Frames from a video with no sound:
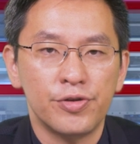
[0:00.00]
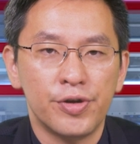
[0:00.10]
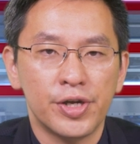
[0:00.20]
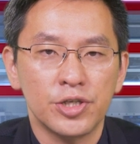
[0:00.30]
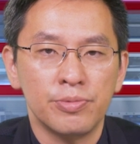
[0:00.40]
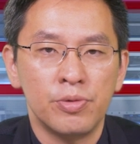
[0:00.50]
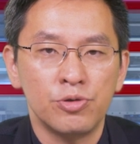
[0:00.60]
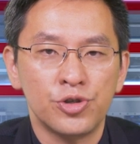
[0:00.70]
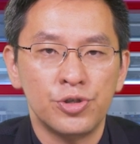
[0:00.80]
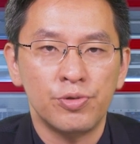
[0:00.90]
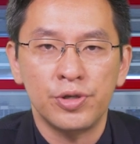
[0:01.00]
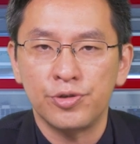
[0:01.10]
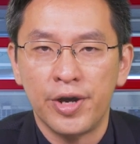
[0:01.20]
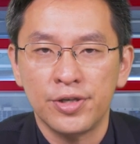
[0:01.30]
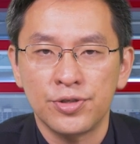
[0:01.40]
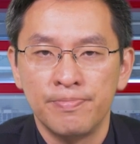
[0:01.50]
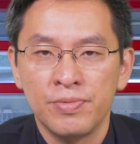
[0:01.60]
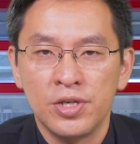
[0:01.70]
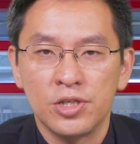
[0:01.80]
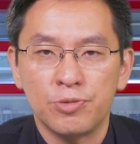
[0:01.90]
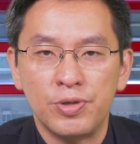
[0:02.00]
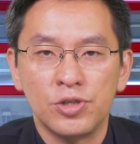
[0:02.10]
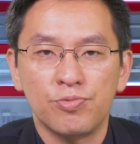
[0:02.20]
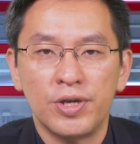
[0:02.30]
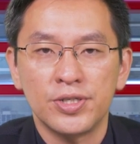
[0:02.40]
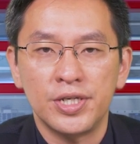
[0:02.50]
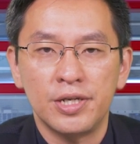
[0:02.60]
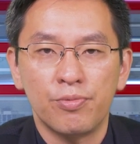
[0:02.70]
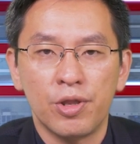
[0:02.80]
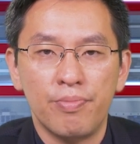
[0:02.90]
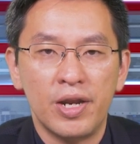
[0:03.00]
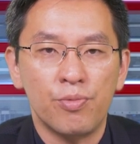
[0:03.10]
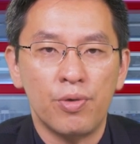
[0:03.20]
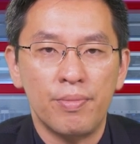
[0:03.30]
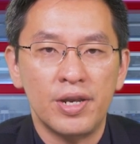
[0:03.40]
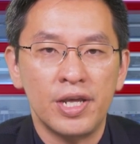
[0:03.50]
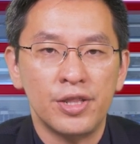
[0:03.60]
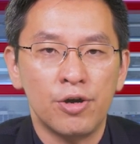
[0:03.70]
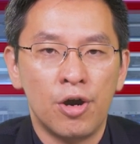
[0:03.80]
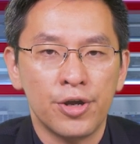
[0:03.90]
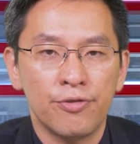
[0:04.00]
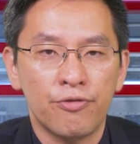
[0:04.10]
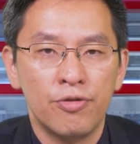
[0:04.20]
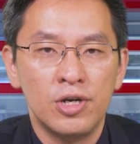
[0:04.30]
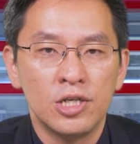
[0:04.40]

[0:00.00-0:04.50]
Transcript: during his emotional address. The speech resonated with many women in the audience,